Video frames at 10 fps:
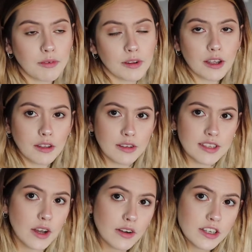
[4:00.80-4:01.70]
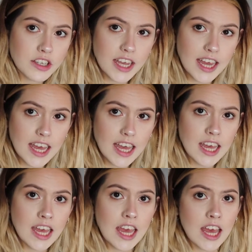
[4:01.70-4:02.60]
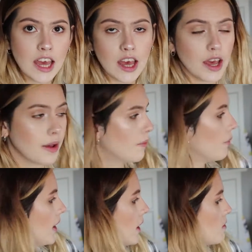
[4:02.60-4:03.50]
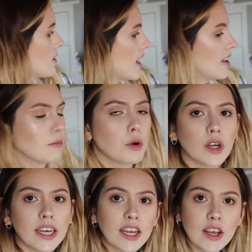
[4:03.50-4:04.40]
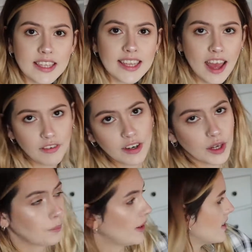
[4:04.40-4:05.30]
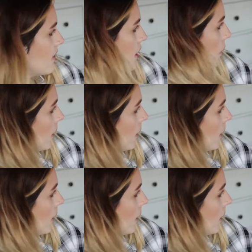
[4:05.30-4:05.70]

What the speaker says: if we don't use the high chair. When he comes down in the morning he goes in there for a little bit to have a little